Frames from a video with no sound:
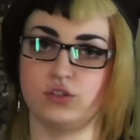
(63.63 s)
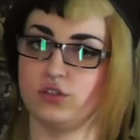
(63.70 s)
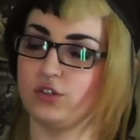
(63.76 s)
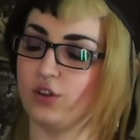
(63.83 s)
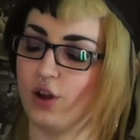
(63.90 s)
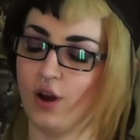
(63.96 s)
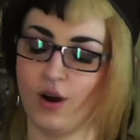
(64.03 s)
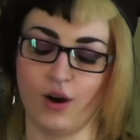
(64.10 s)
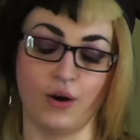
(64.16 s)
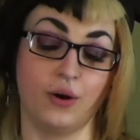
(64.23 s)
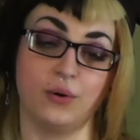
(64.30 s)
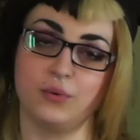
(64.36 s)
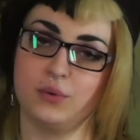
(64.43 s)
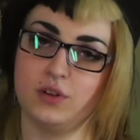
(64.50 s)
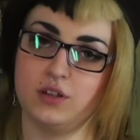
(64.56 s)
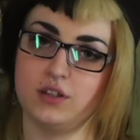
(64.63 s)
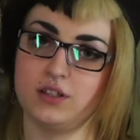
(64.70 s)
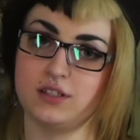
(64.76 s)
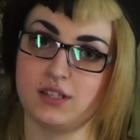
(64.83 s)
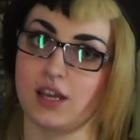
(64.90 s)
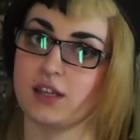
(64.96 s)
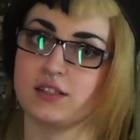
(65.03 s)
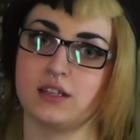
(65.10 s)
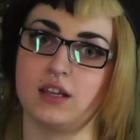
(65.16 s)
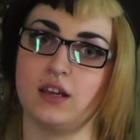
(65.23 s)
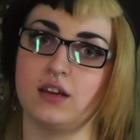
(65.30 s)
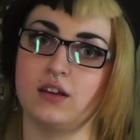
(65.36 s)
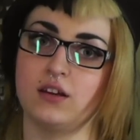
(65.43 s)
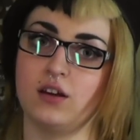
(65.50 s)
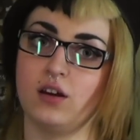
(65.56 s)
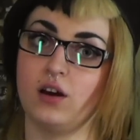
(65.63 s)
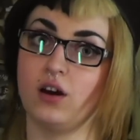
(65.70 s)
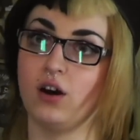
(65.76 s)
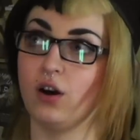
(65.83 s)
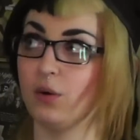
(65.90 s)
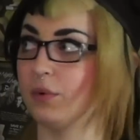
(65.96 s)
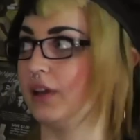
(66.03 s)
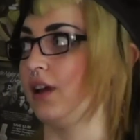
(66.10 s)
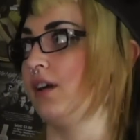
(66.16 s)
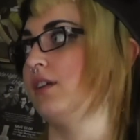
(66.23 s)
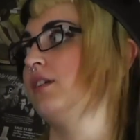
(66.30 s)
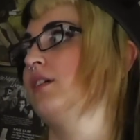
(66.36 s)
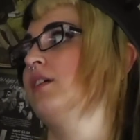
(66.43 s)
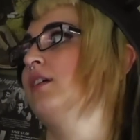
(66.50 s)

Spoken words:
so sexy. Oh my god.